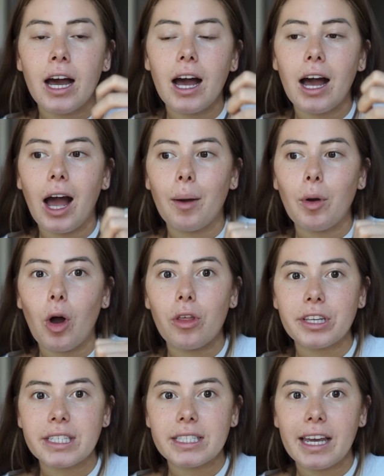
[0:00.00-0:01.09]
all
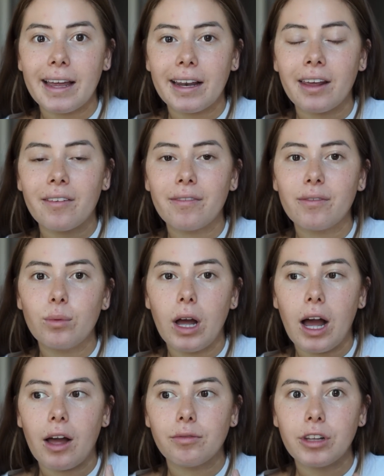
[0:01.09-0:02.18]
the skin
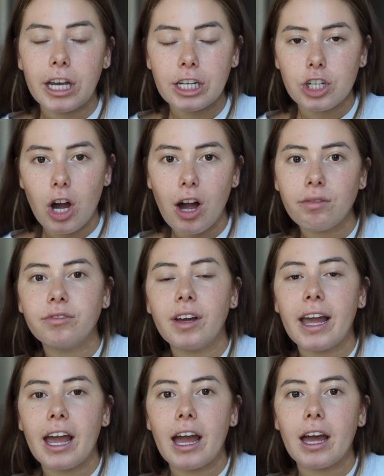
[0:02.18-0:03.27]
flaked off
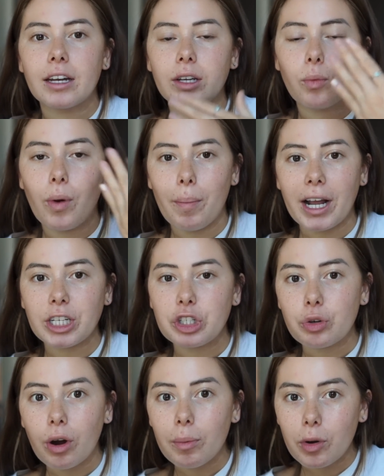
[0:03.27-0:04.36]
and went back to
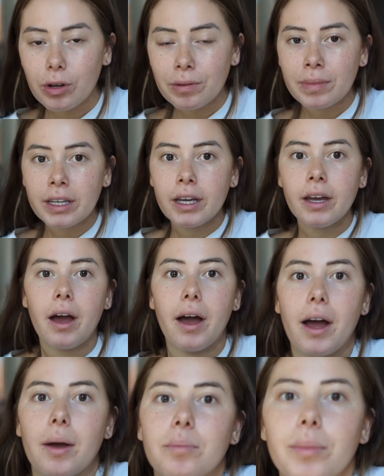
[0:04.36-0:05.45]
normal.
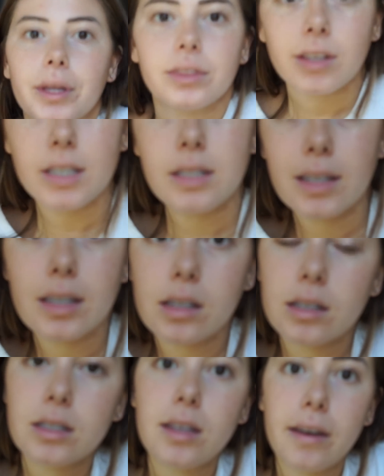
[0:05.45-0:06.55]
But this
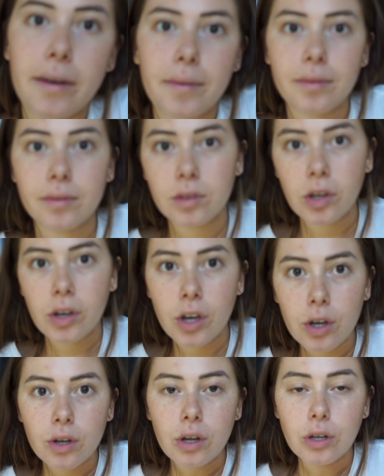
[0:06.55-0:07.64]
is
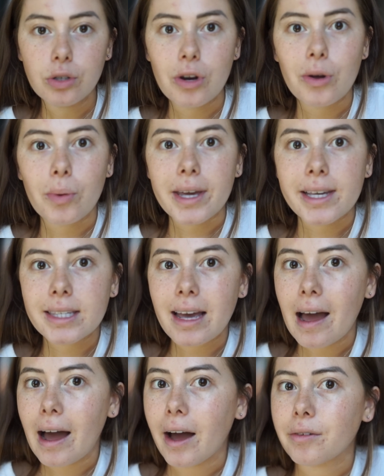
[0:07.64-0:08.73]
2 weeks
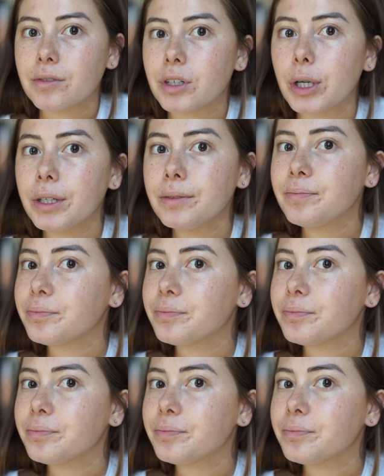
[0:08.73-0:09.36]
after,